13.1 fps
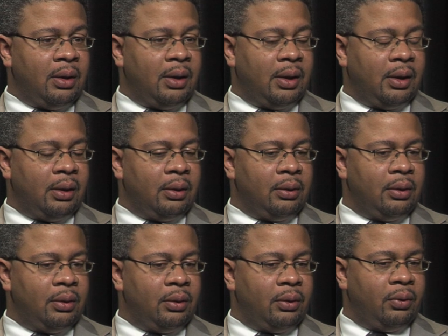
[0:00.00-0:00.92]

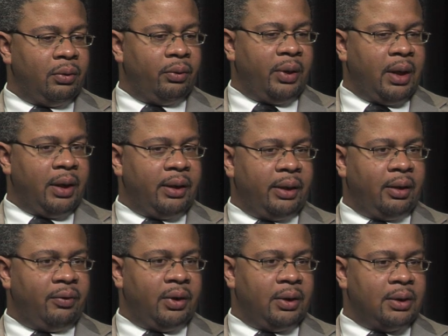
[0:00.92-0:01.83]
the reality
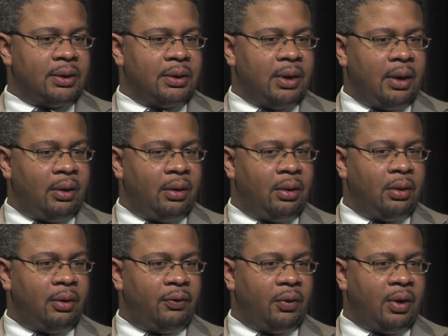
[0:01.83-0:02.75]
of it is that
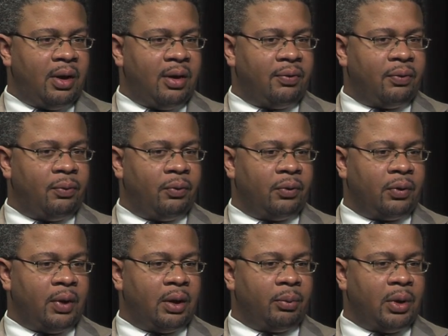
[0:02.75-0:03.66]
if you have
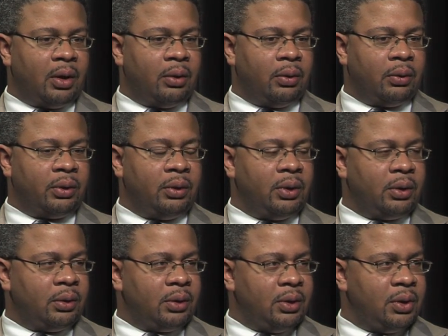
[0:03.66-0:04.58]
chronic medical
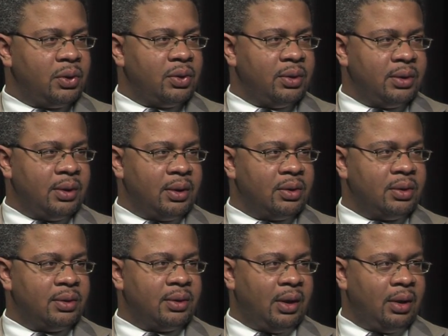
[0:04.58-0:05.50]
conditions such
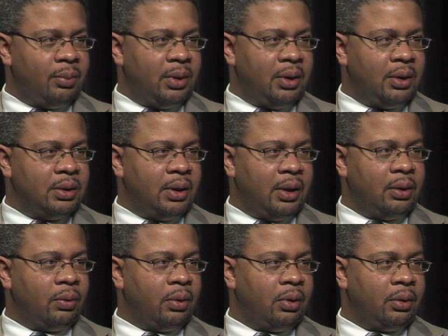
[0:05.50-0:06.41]
as diabetes and
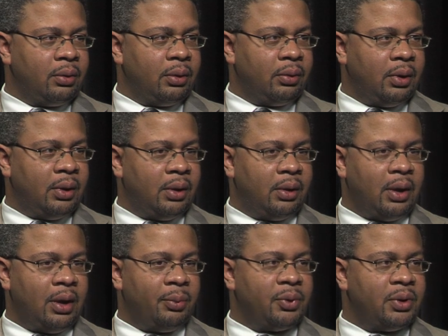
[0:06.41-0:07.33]
or
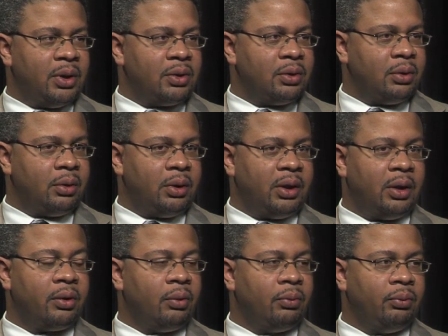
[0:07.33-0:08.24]
hypertension or any
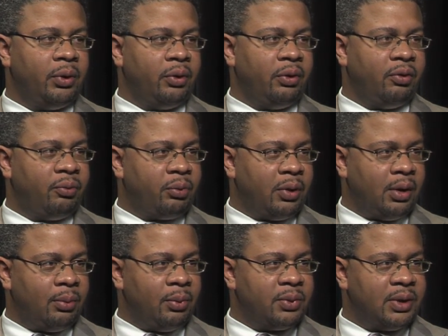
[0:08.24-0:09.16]
other milieu of
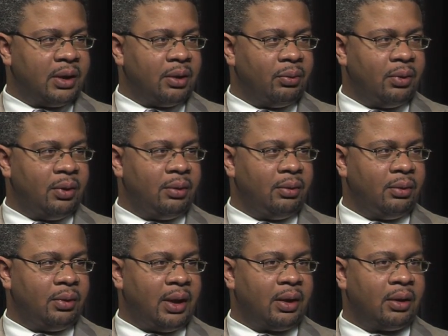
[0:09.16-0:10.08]
problems that
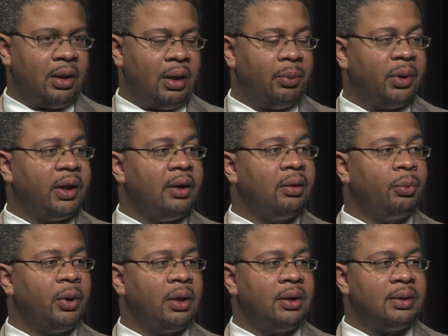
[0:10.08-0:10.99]
could complicate the
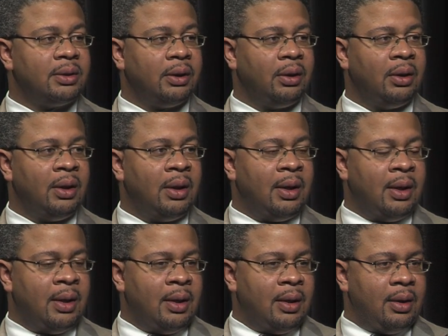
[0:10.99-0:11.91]
pregnancy,
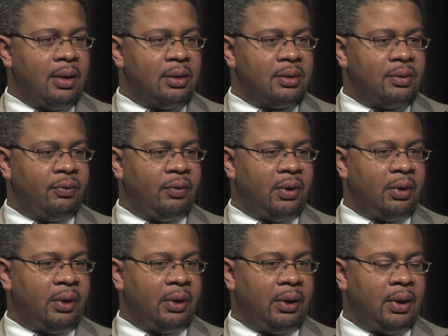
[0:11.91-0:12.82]
it's
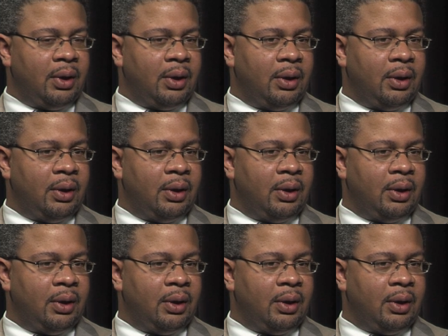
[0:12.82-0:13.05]
very